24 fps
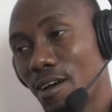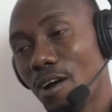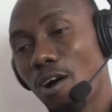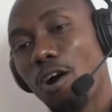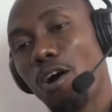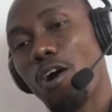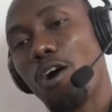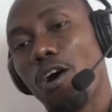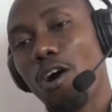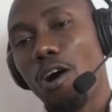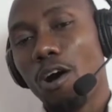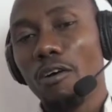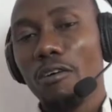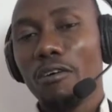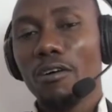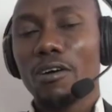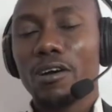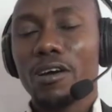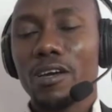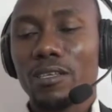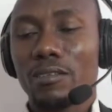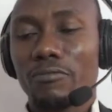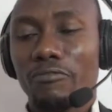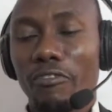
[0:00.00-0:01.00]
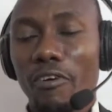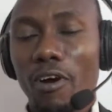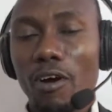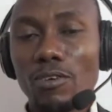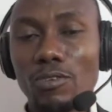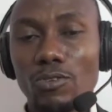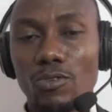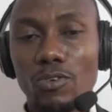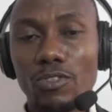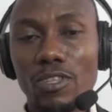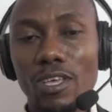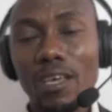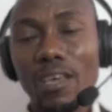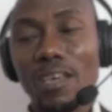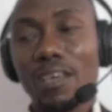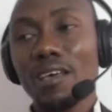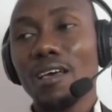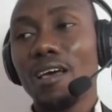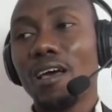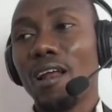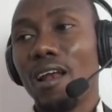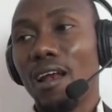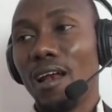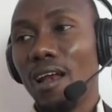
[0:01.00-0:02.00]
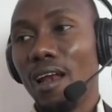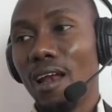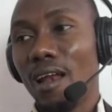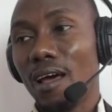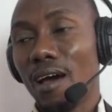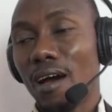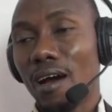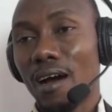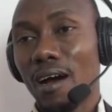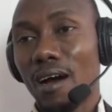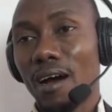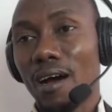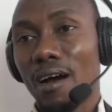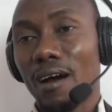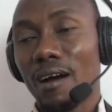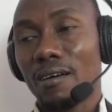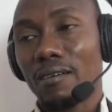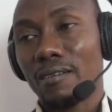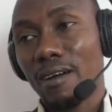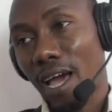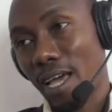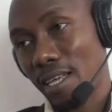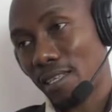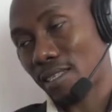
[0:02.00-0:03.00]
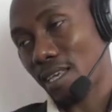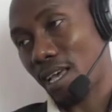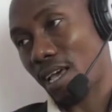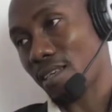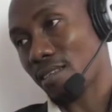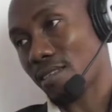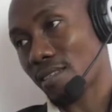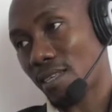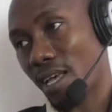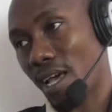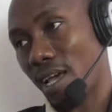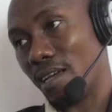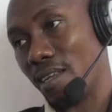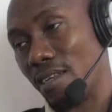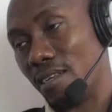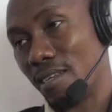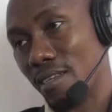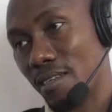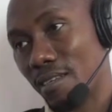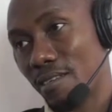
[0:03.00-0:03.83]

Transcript: or it falls to the right hand side.